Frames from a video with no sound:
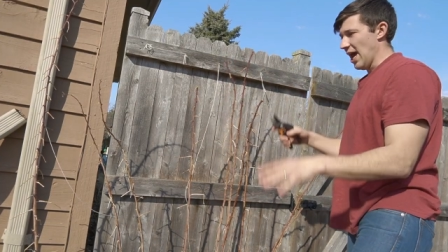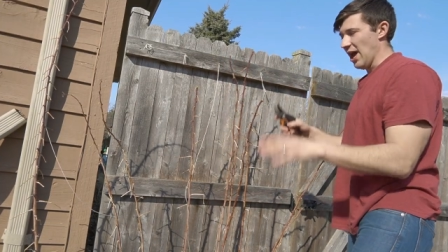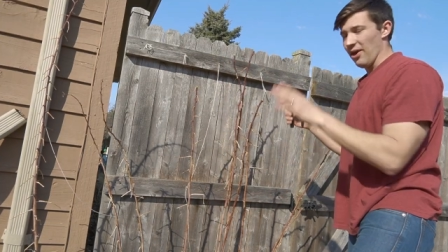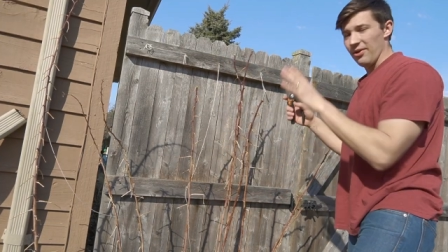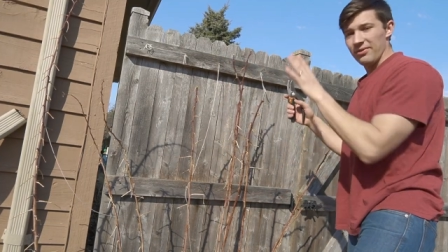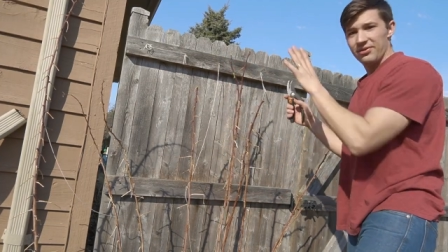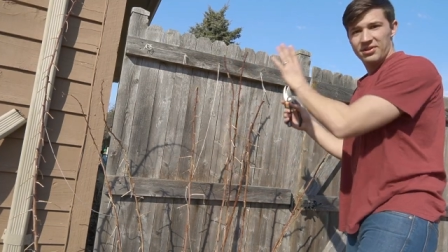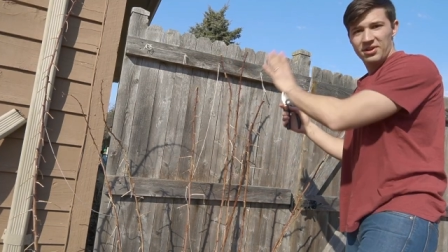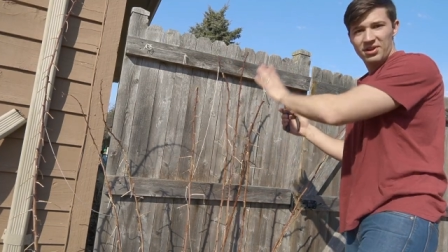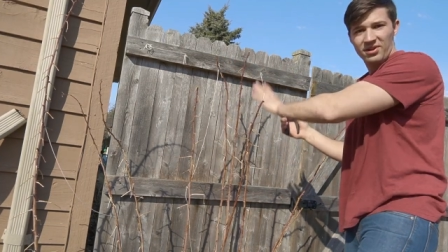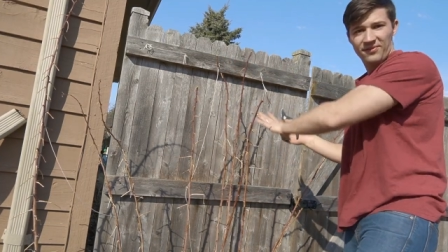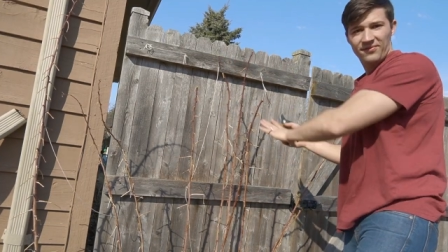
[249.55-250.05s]

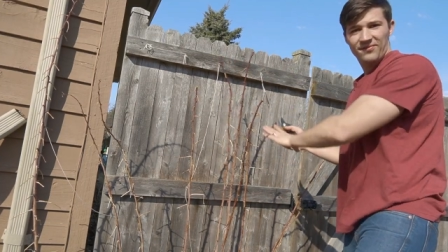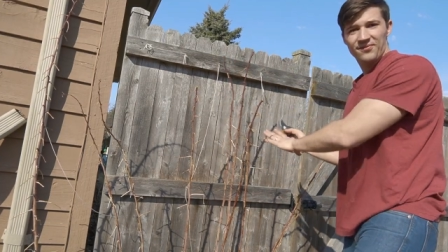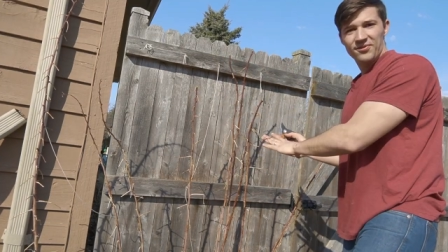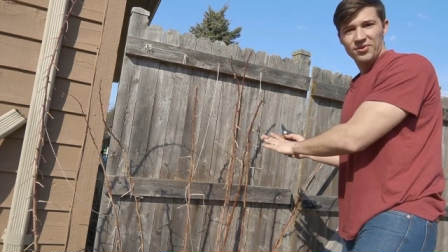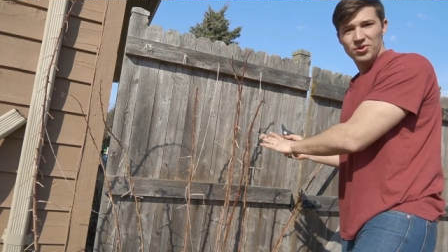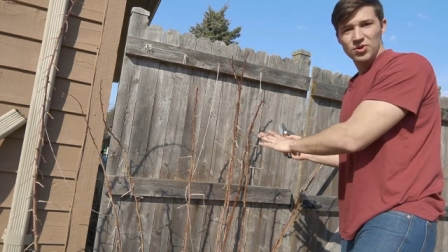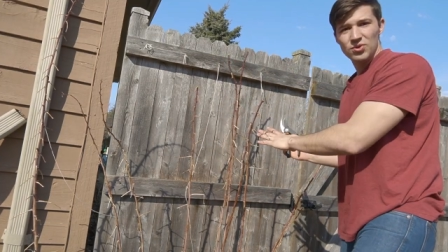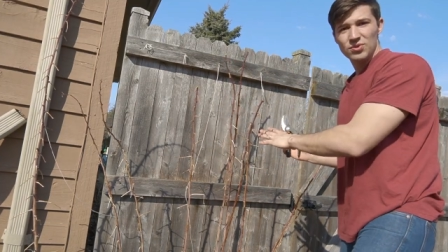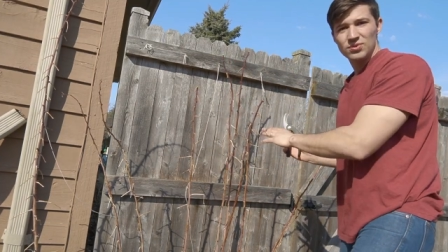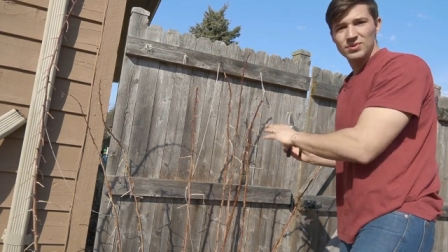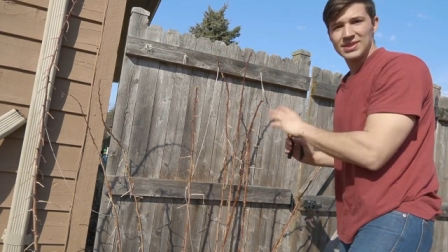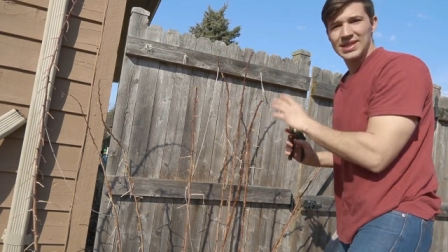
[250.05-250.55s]
healthier
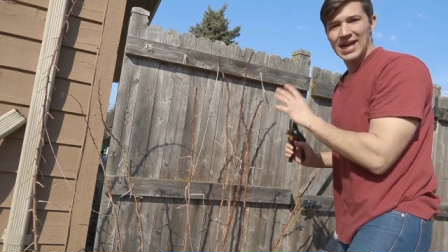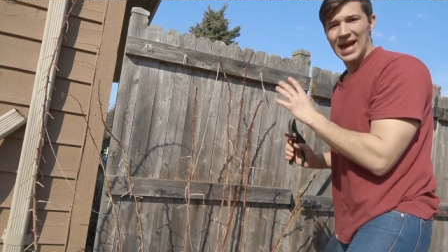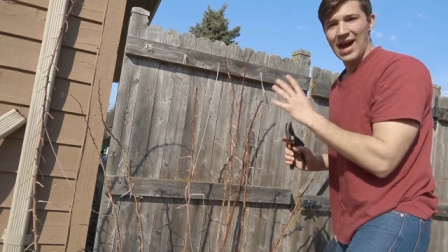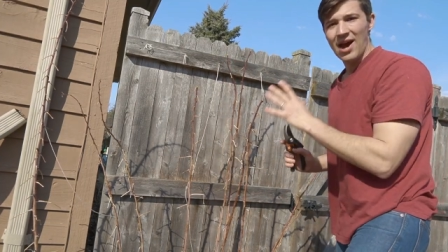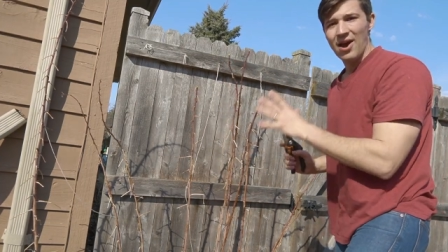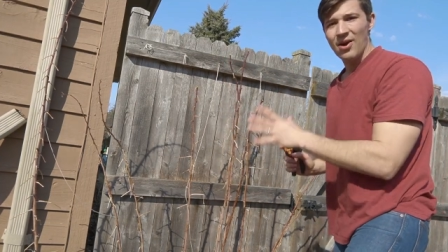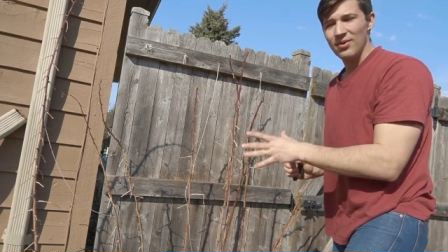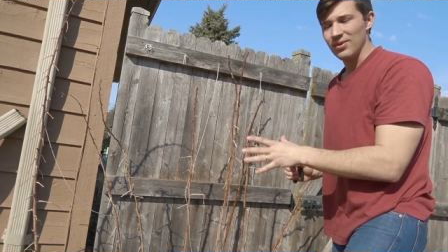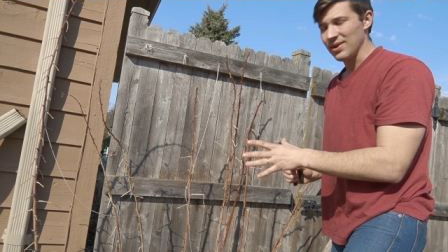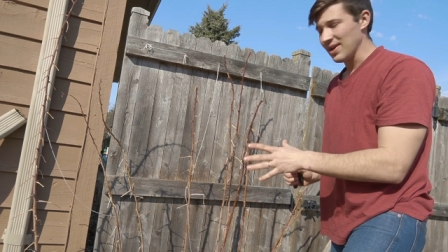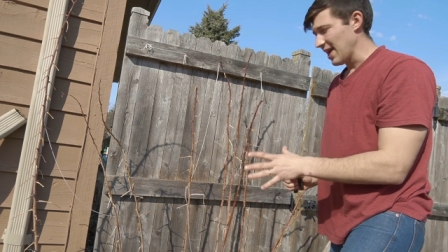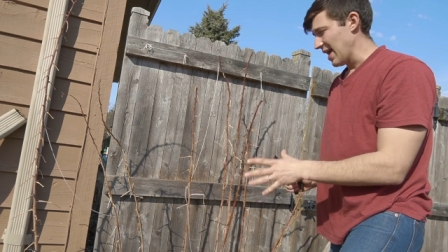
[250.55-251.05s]
fruit
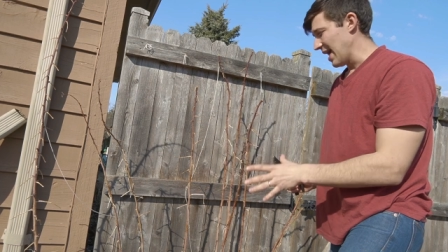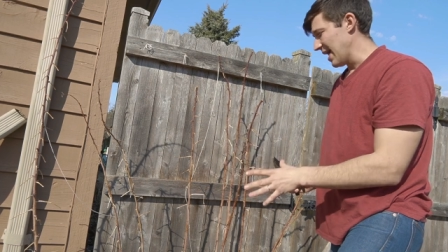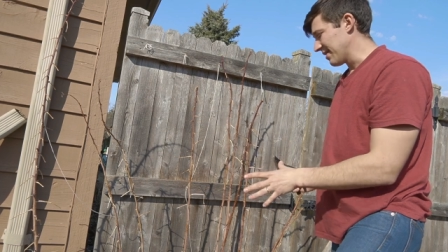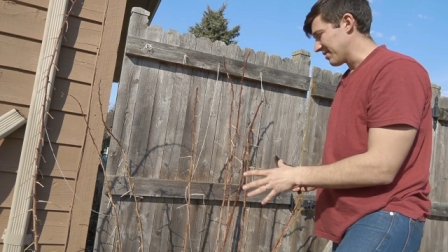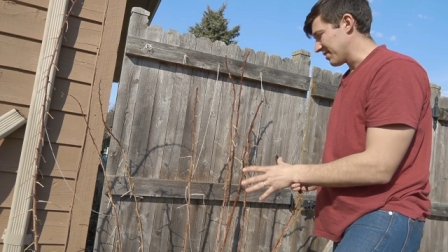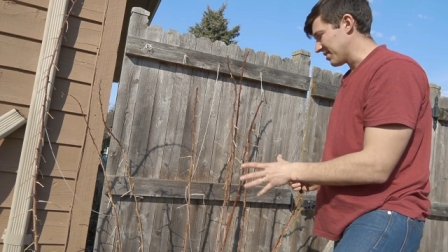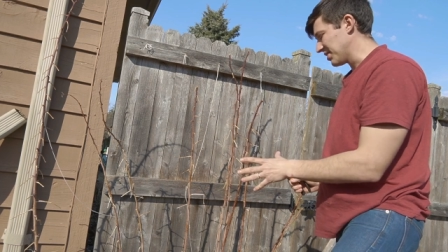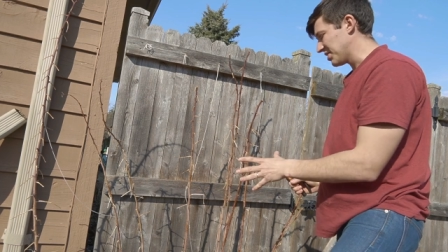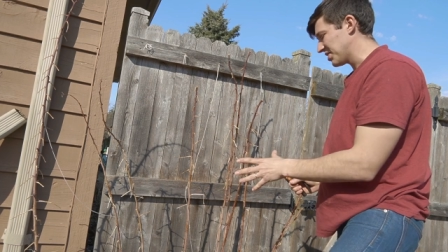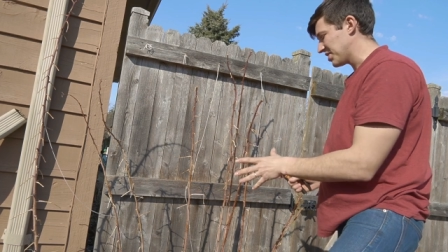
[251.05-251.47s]
down at the